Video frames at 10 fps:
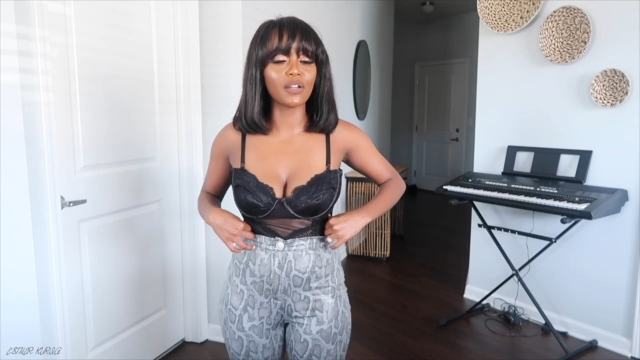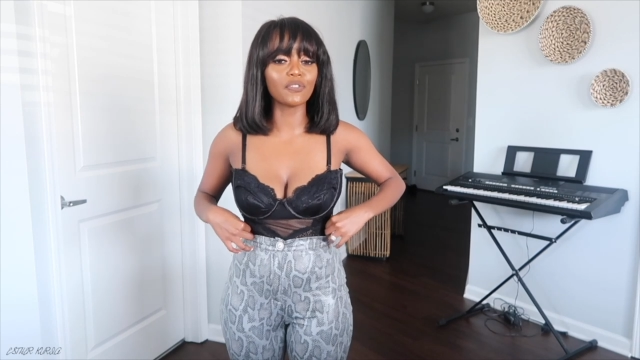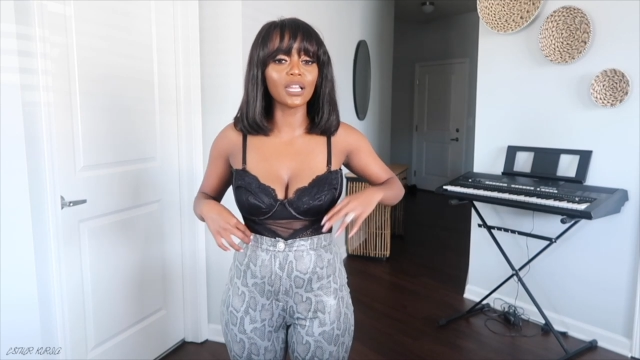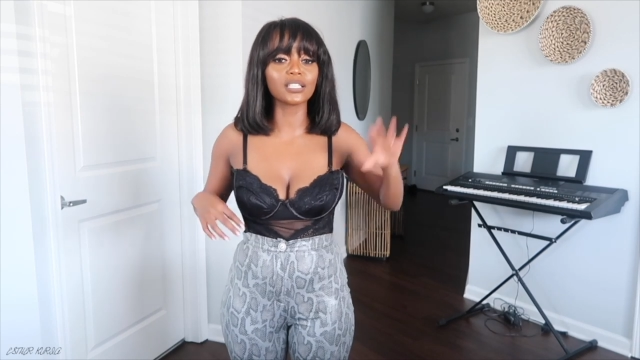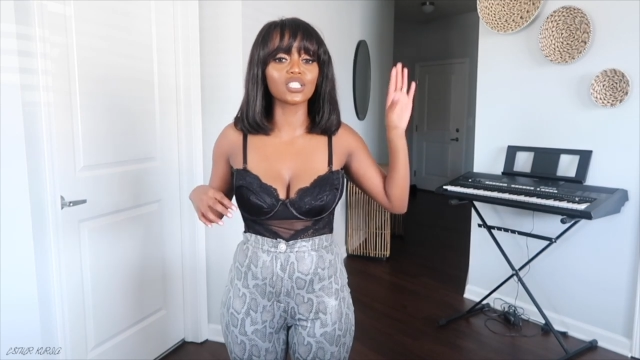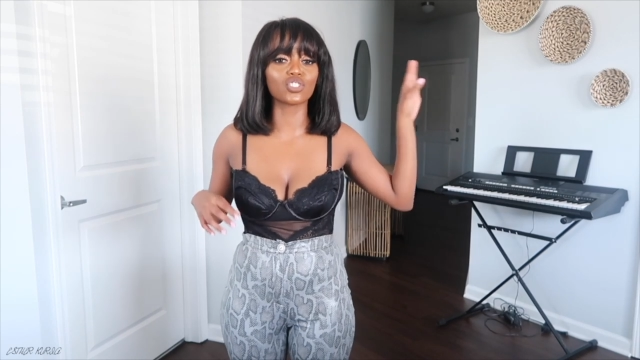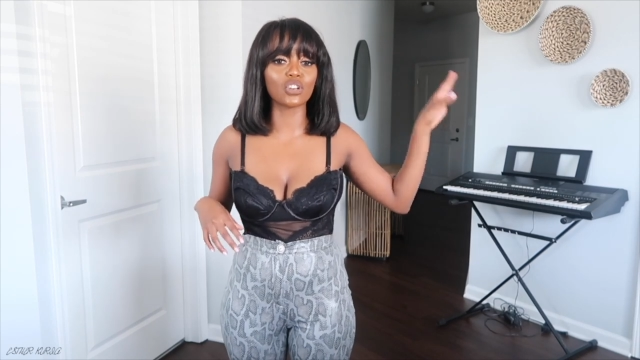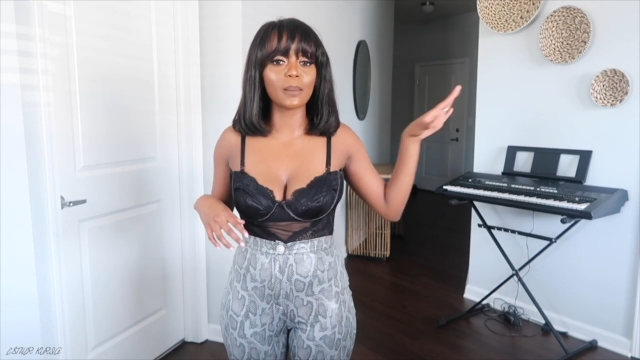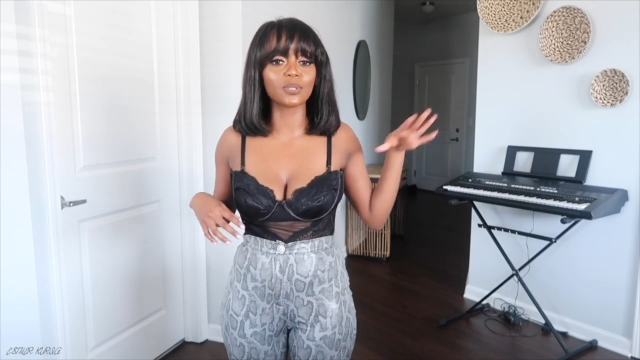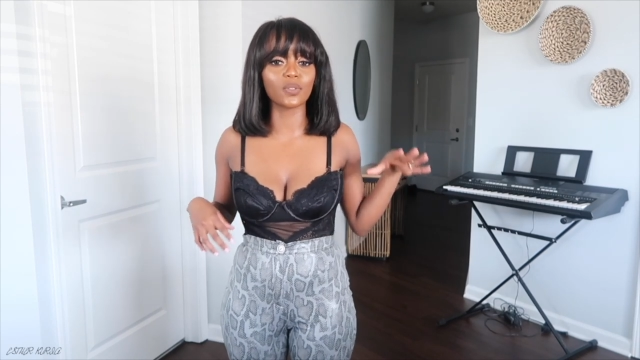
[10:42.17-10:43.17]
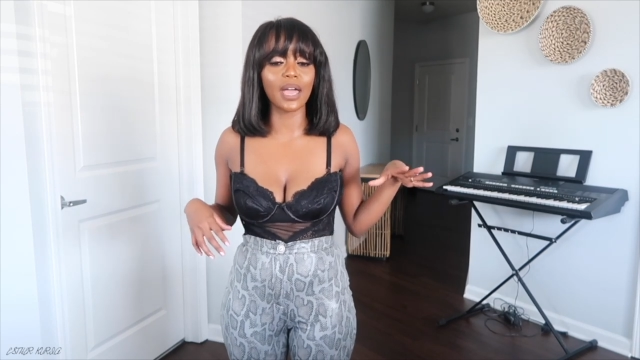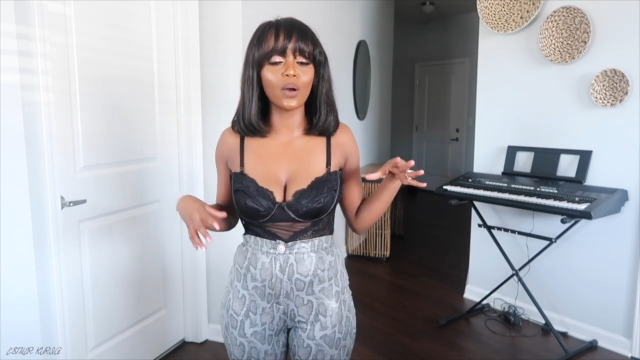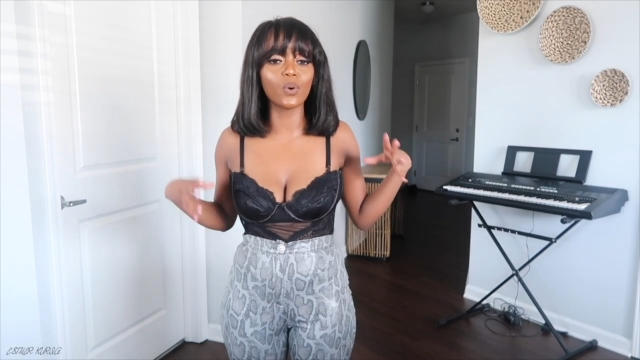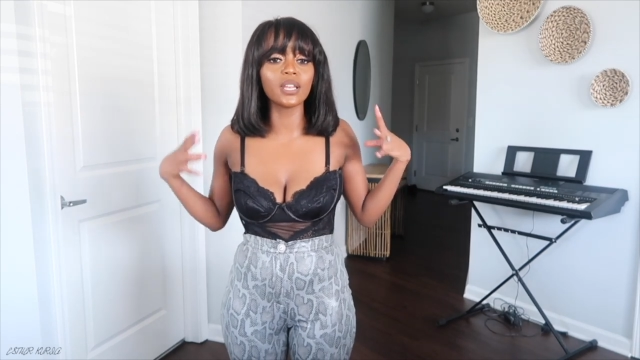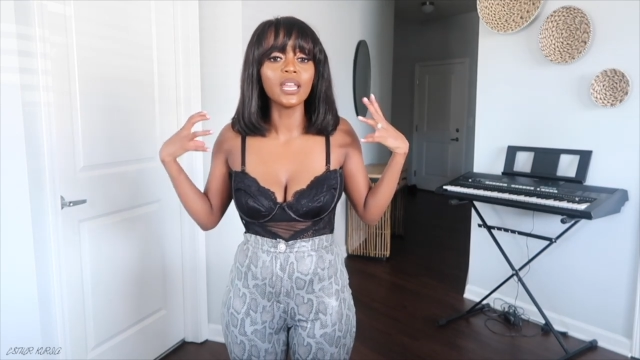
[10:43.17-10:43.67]
I feel like the straps on
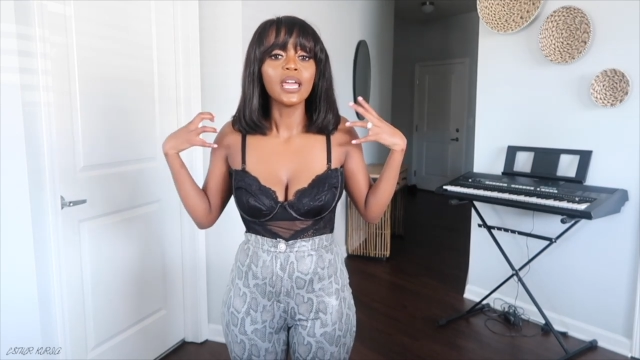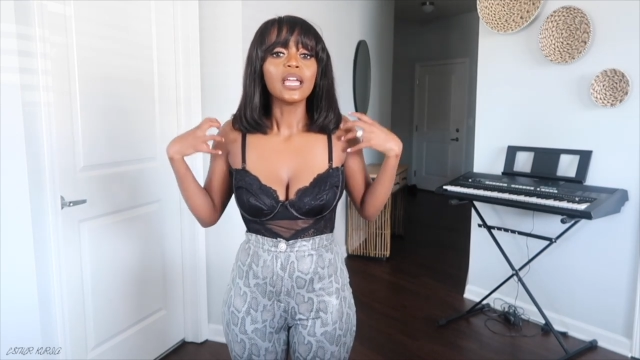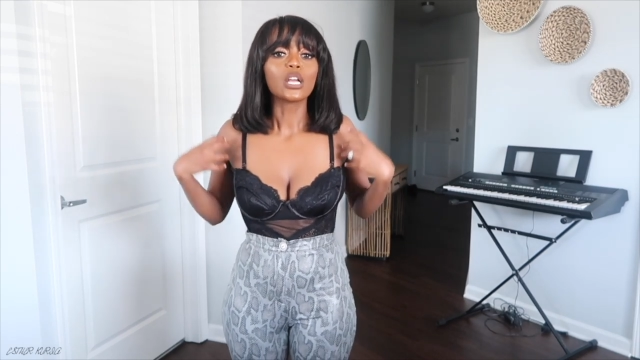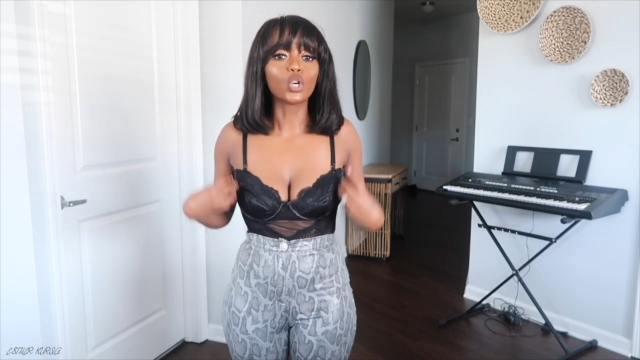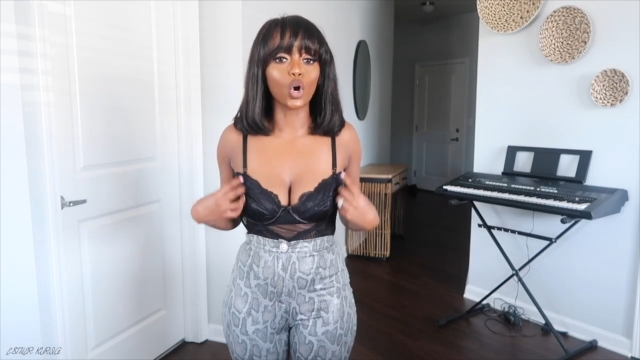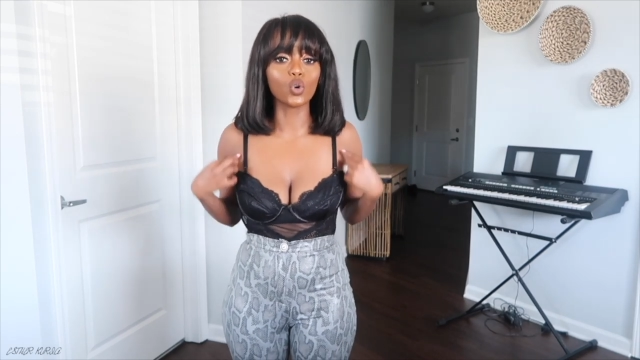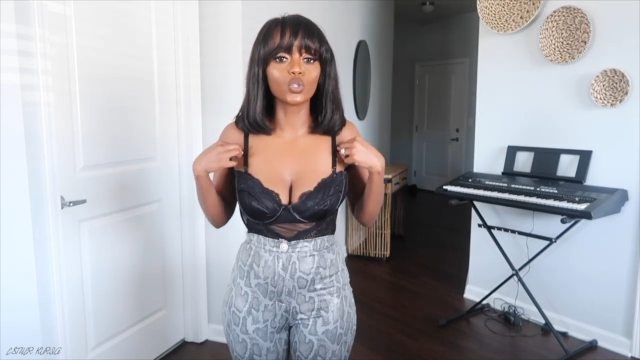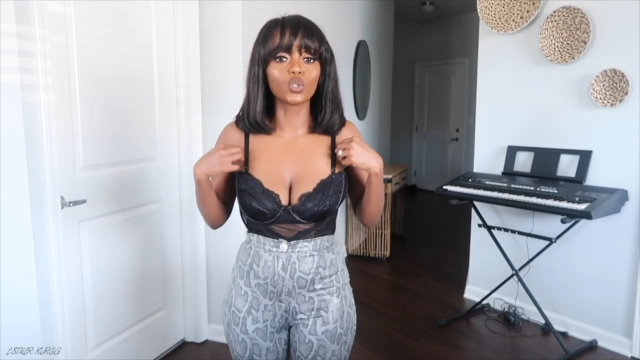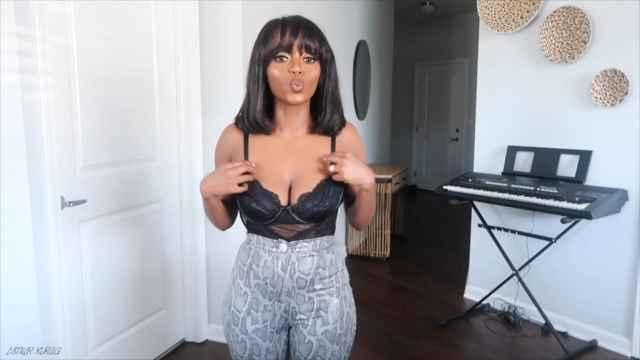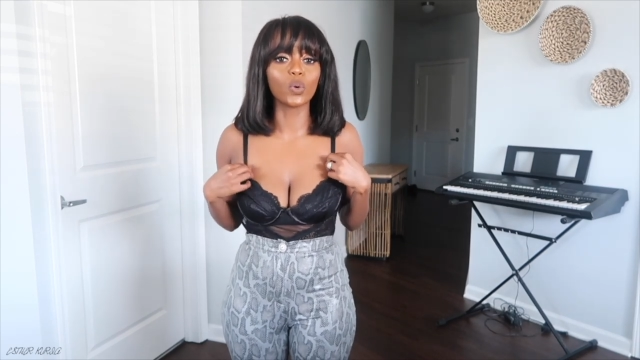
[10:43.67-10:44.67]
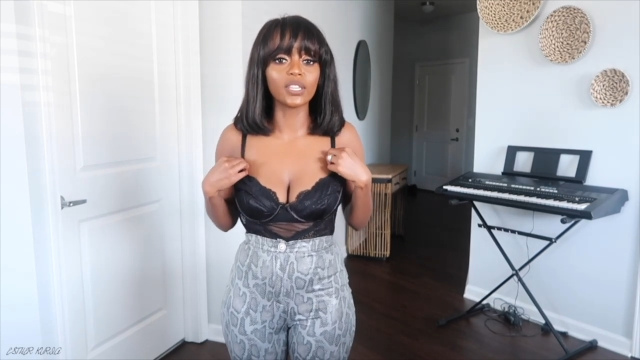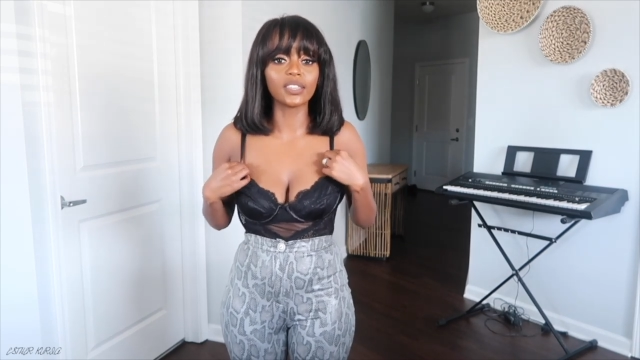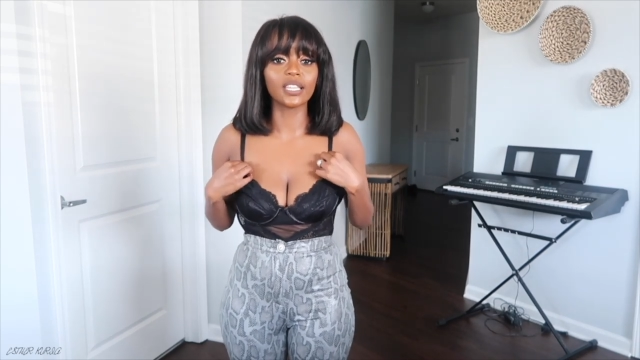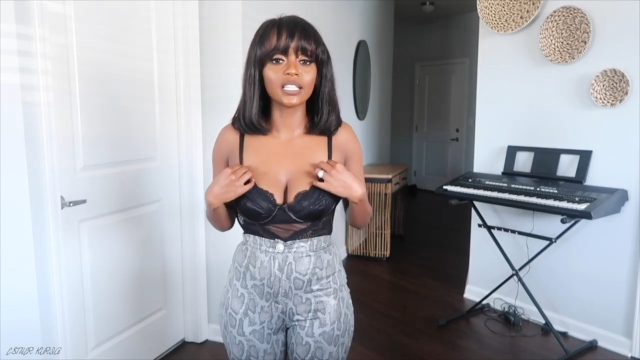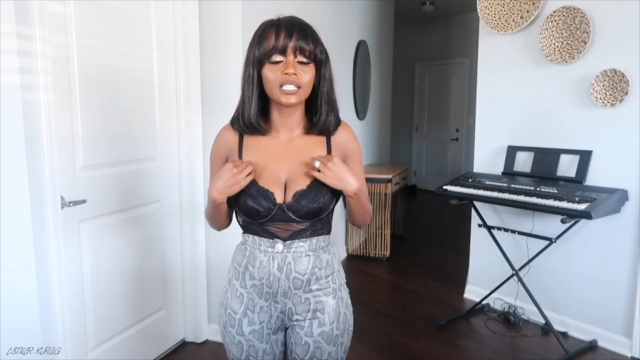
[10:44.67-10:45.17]
that one goes
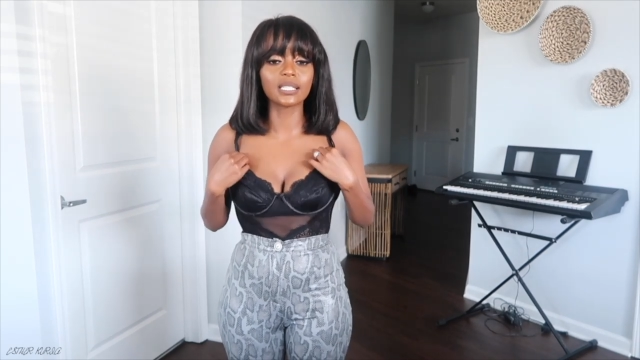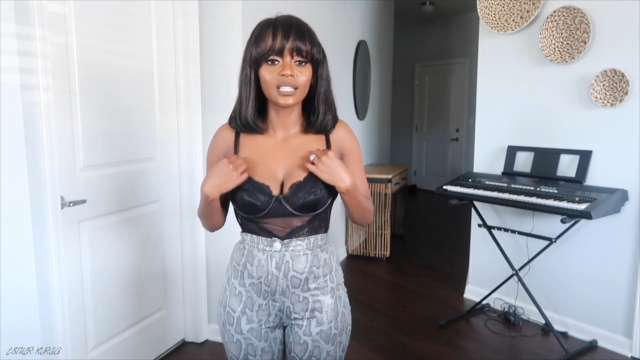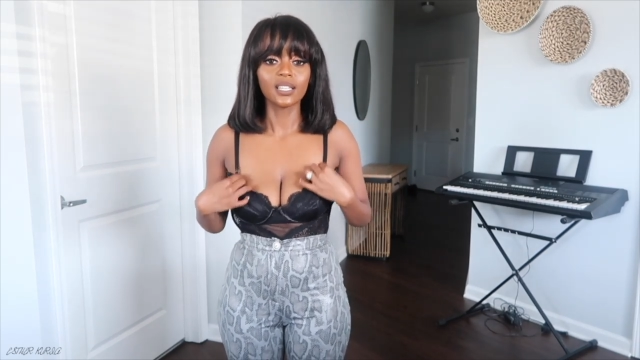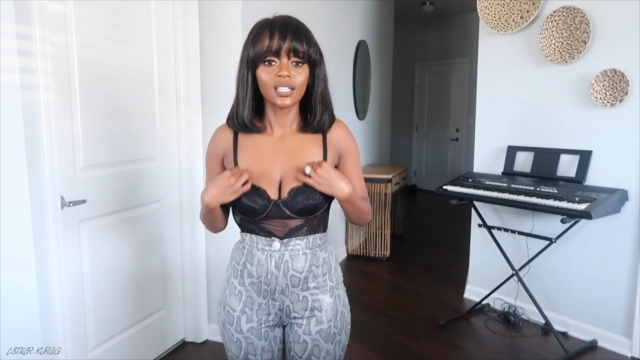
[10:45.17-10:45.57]
with this